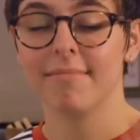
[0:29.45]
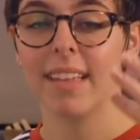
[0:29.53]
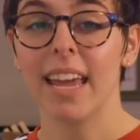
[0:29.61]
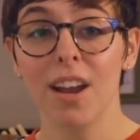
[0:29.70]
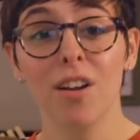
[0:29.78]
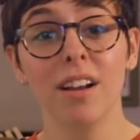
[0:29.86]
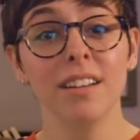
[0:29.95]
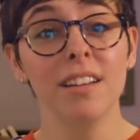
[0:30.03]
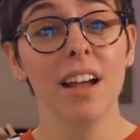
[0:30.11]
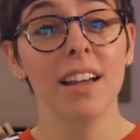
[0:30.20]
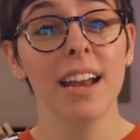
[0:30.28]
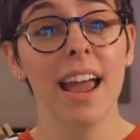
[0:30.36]
Here on
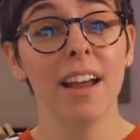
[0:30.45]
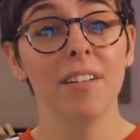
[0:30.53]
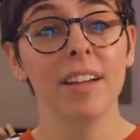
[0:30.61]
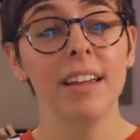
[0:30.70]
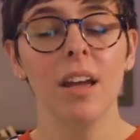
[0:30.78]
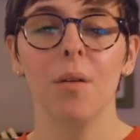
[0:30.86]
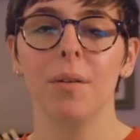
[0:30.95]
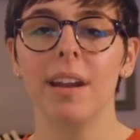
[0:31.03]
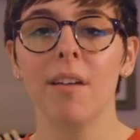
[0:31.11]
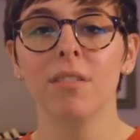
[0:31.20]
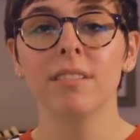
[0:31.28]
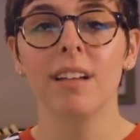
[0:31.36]
Young and Hangry, we
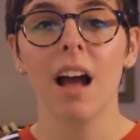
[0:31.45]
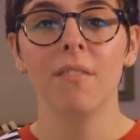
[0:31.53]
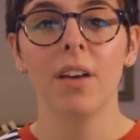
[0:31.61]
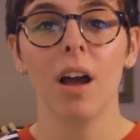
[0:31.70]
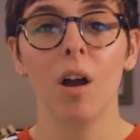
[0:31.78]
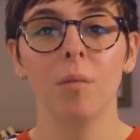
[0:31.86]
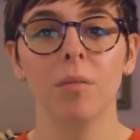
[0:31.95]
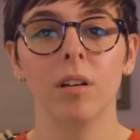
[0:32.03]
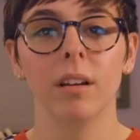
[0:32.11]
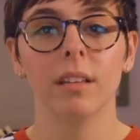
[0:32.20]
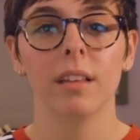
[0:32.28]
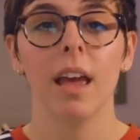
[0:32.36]
never scoff at home
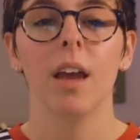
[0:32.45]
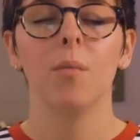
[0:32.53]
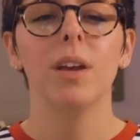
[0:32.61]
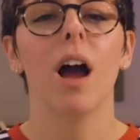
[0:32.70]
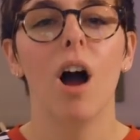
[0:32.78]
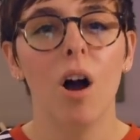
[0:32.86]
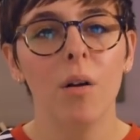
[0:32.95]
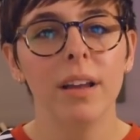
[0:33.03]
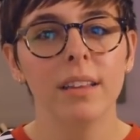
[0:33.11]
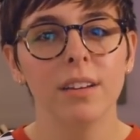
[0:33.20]
cooks. We always